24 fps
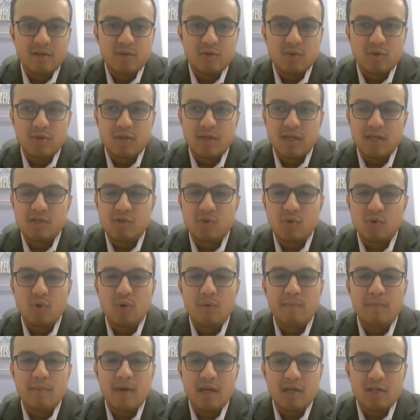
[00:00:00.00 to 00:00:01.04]
So there is
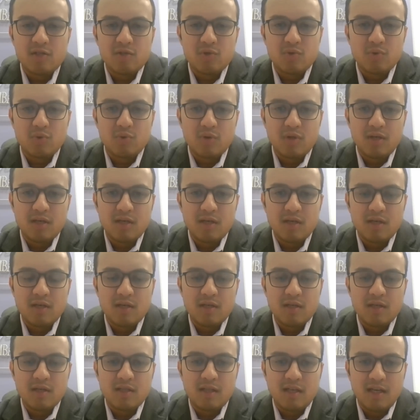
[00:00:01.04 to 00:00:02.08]
no base to
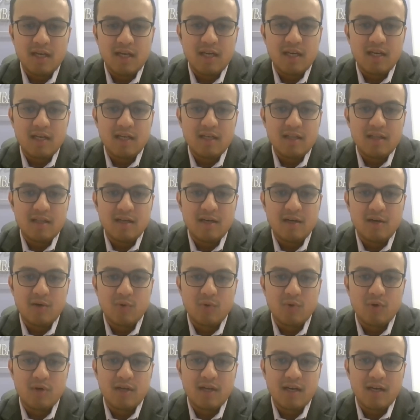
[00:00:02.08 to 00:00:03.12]
the theory that
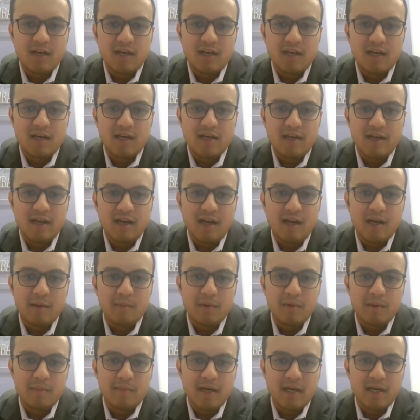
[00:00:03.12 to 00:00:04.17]
root canal can
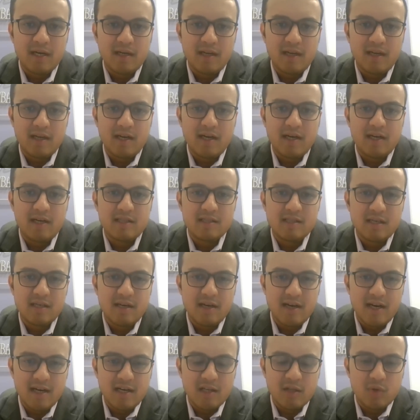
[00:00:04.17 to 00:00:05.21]
harbor bacteria. It is a
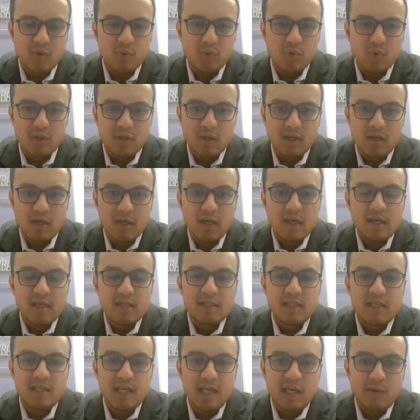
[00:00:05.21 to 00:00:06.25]
dead tooth.
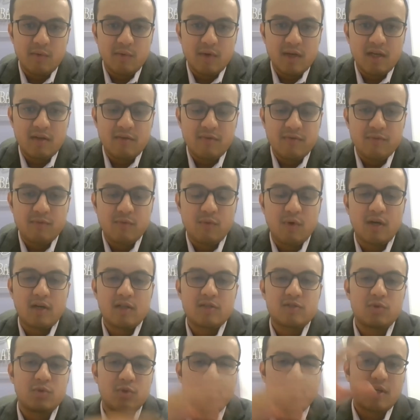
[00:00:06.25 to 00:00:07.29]
See, even if what
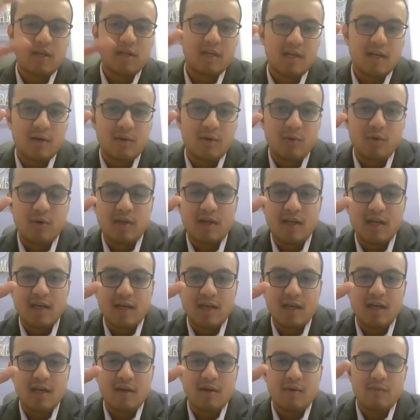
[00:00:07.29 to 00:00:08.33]
is root canal? Root
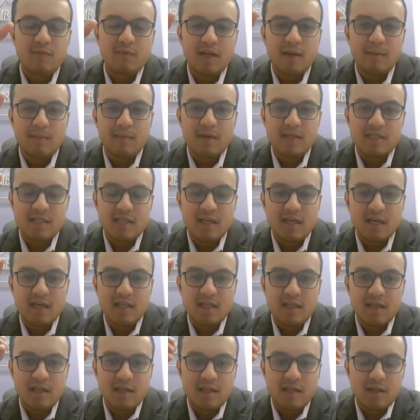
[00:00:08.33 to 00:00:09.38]
canal, we are basically
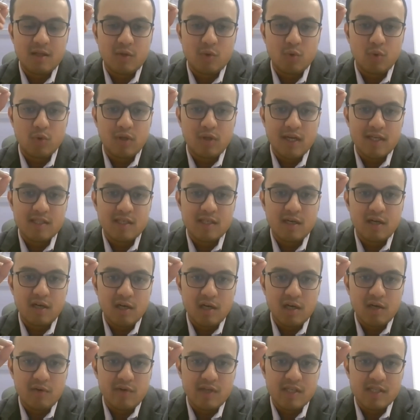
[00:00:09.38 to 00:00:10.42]
the tooth has a
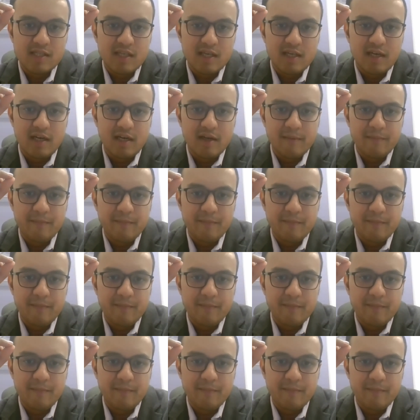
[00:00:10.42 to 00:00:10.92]
nerve inside.